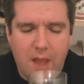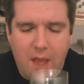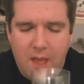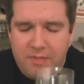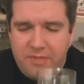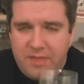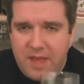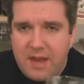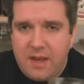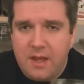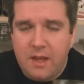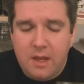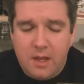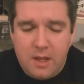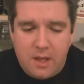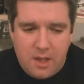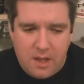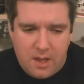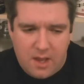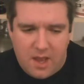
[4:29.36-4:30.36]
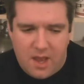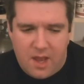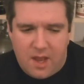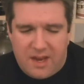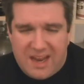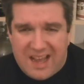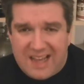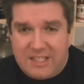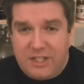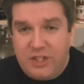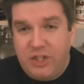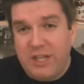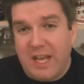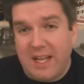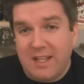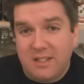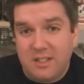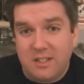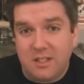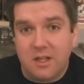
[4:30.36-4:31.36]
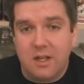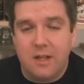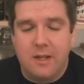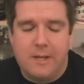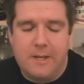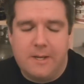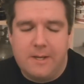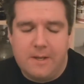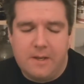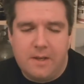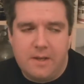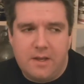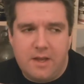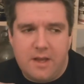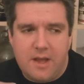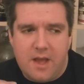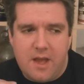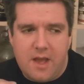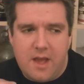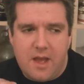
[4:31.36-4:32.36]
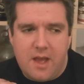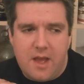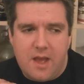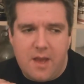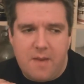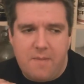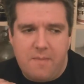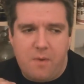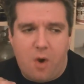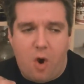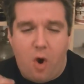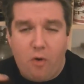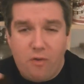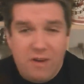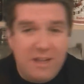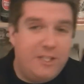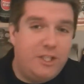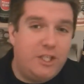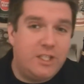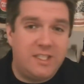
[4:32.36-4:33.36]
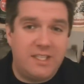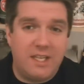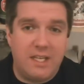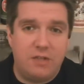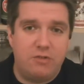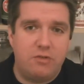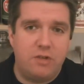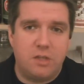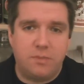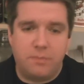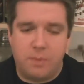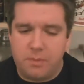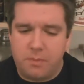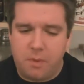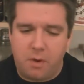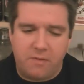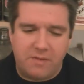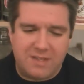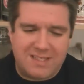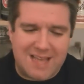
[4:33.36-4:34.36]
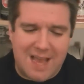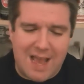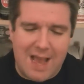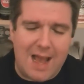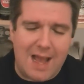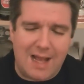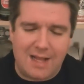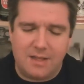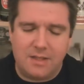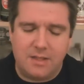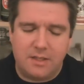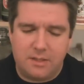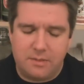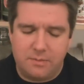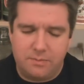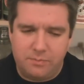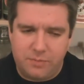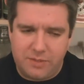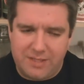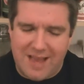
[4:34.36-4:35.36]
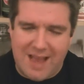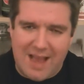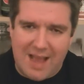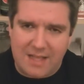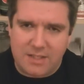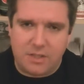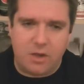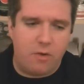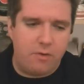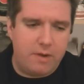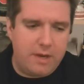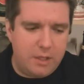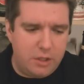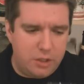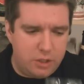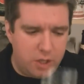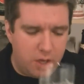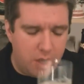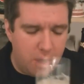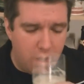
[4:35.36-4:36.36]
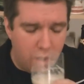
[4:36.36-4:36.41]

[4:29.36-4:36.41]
and then a nice gentle orangey citrus, but more of a tart orange.